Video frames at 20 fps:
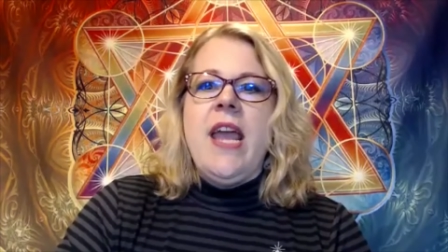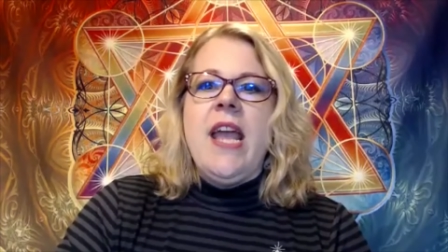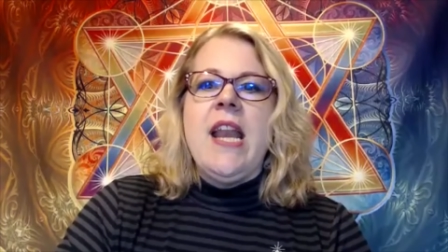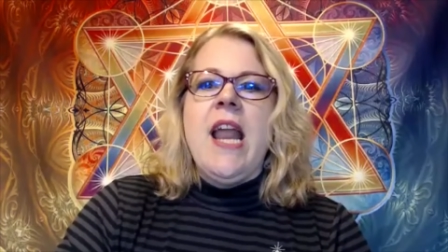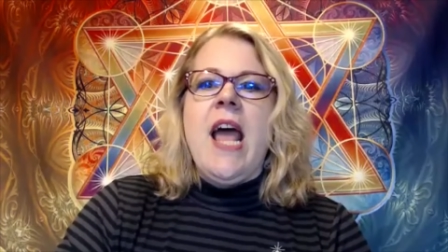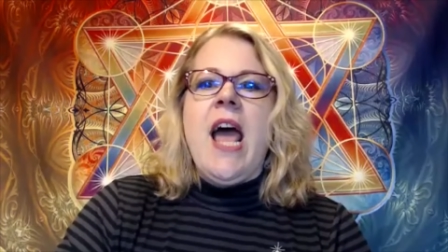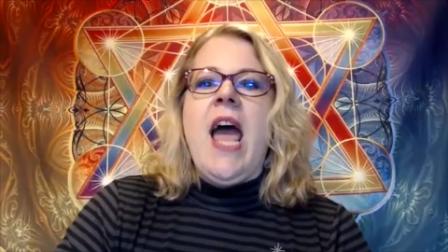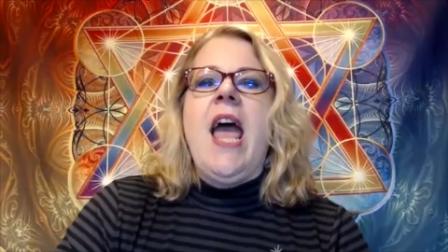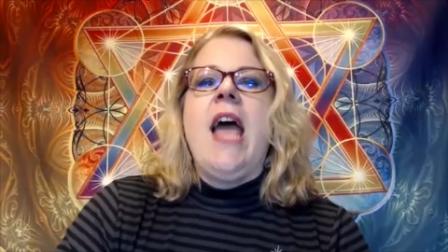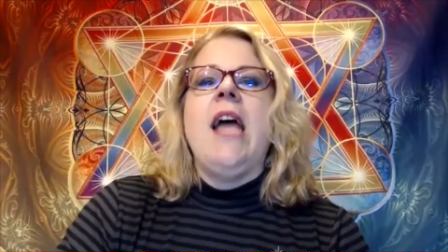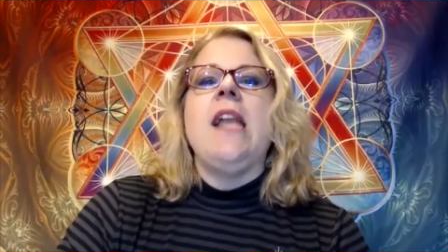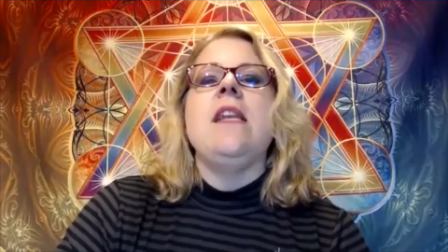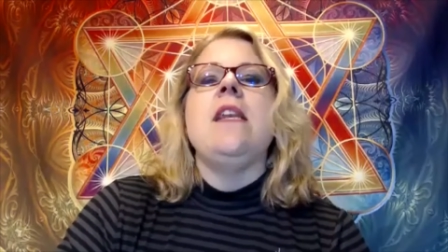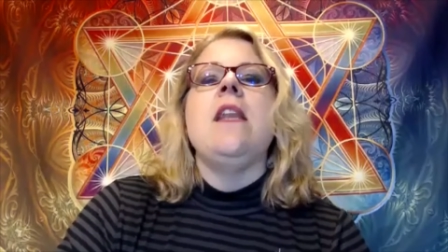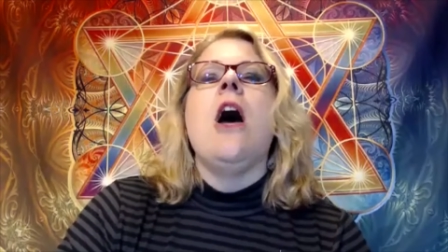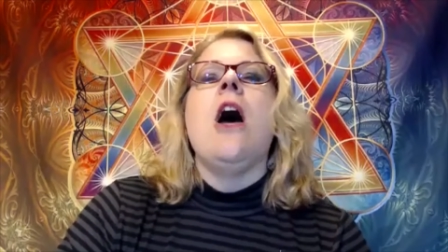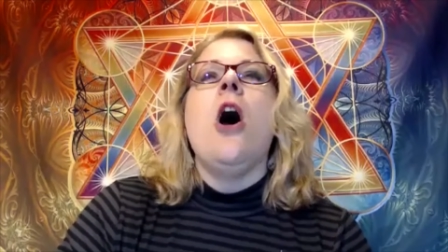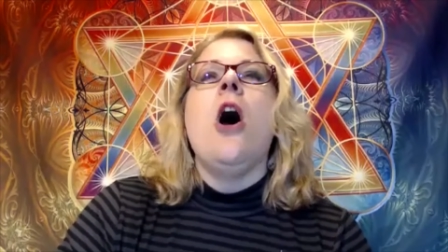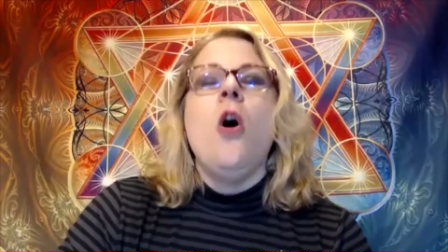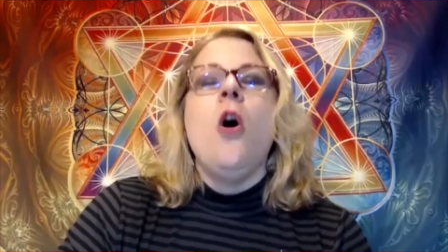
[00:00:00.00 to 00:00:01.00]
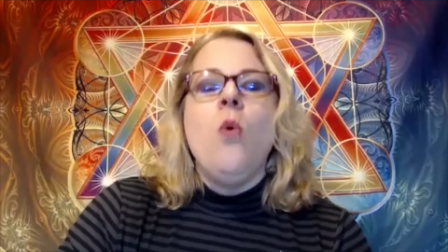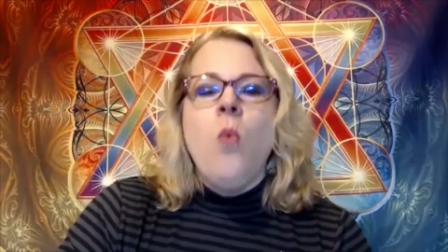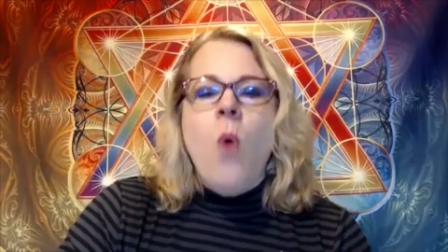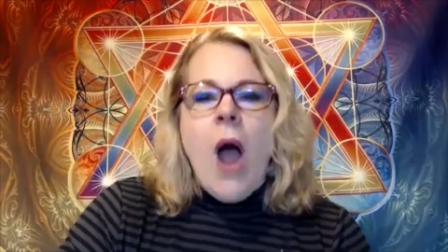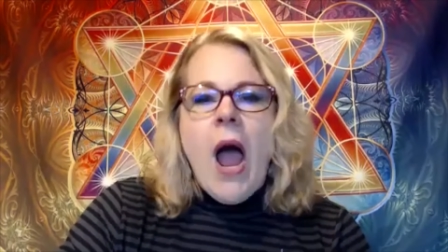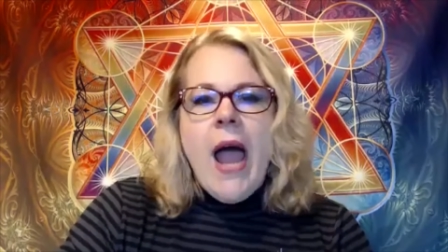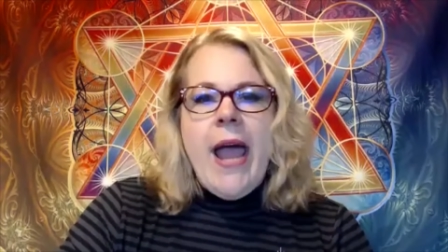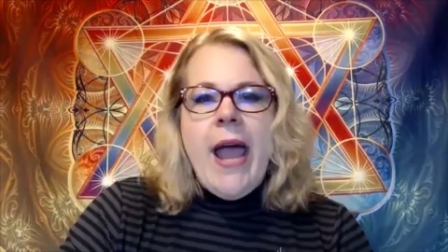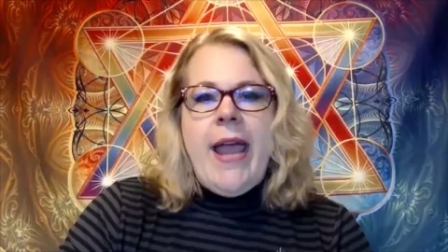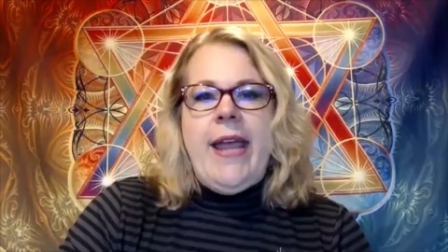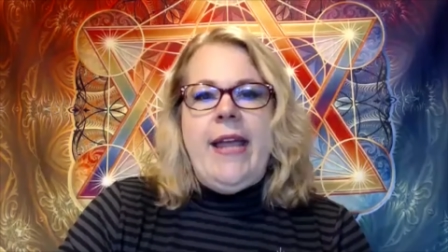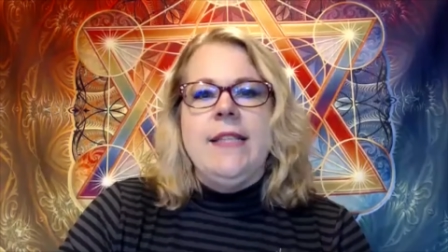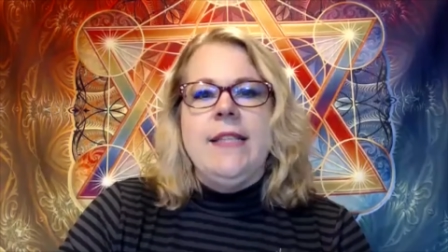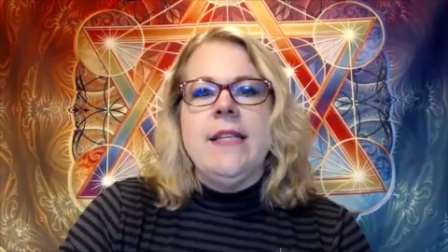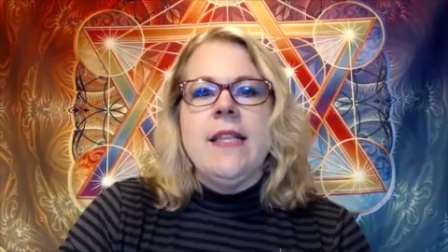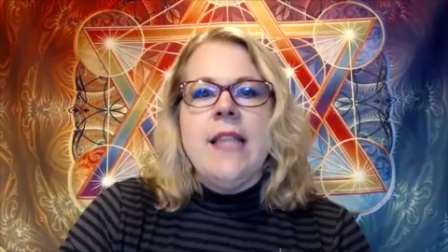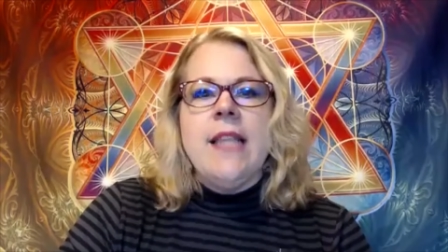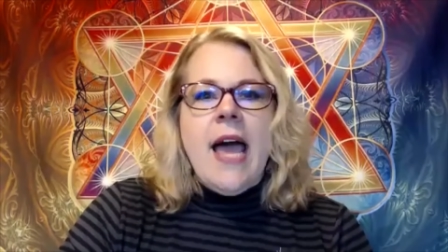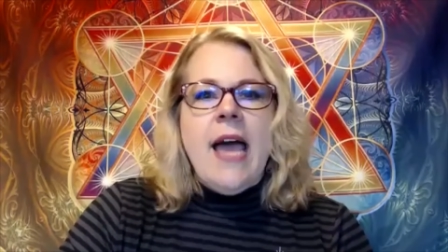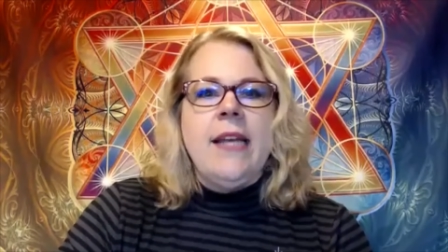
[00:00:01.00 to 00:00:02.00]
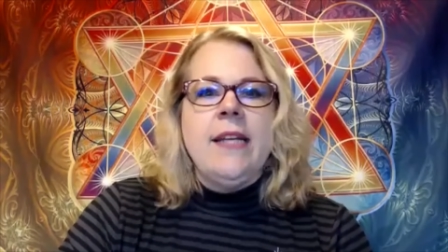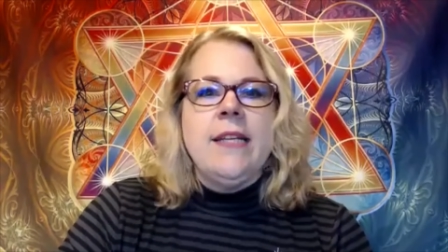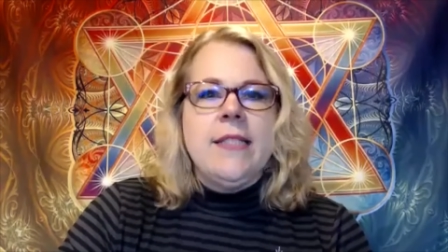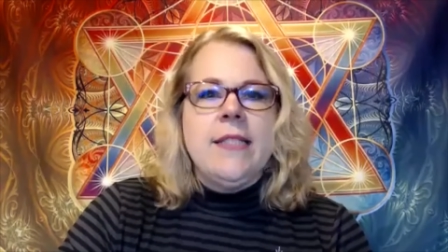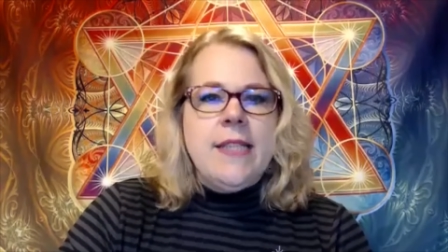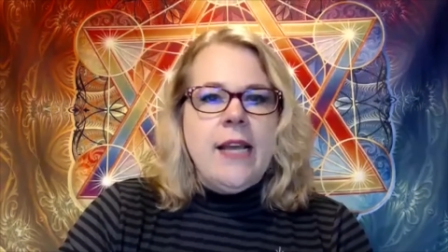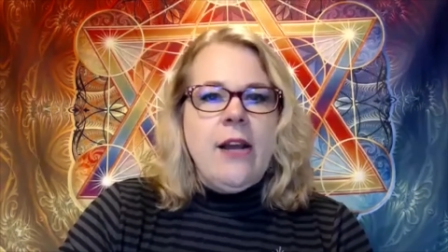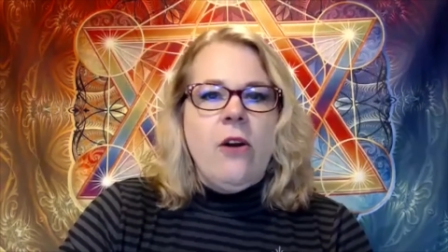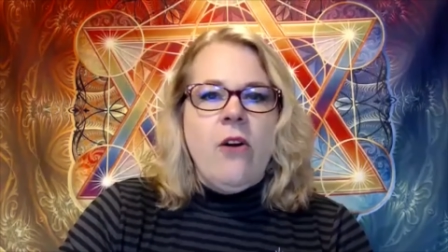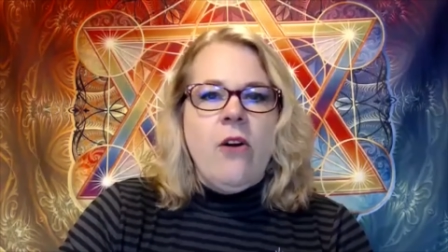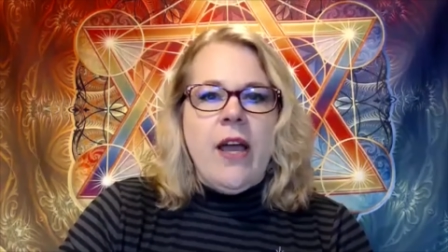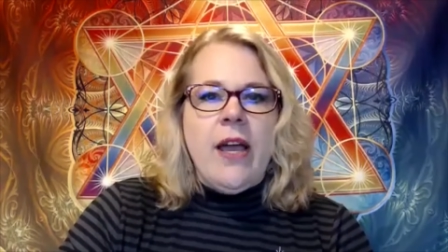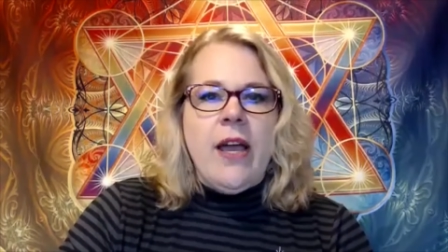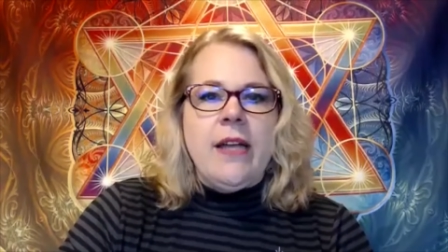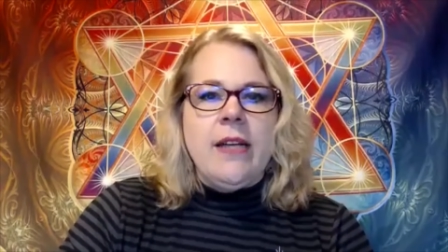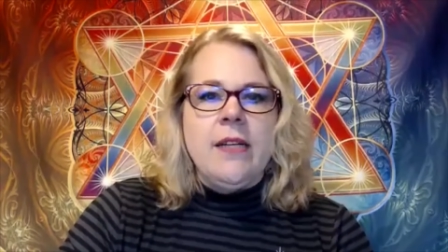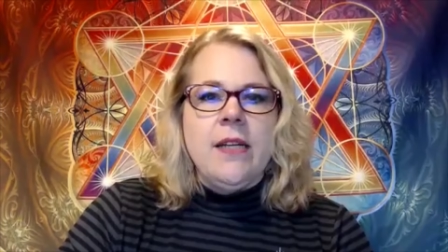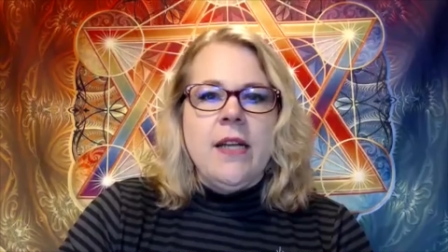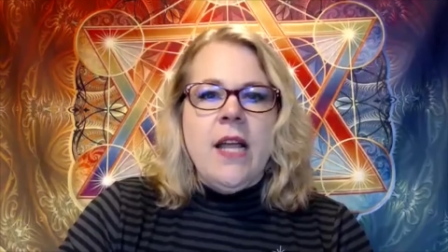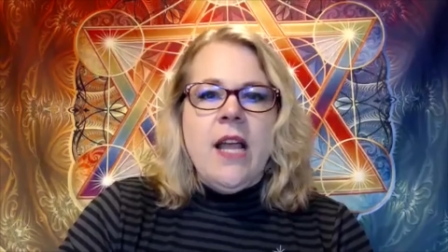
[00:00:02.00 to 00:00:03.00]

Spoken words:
and I had no way to light a cigarette.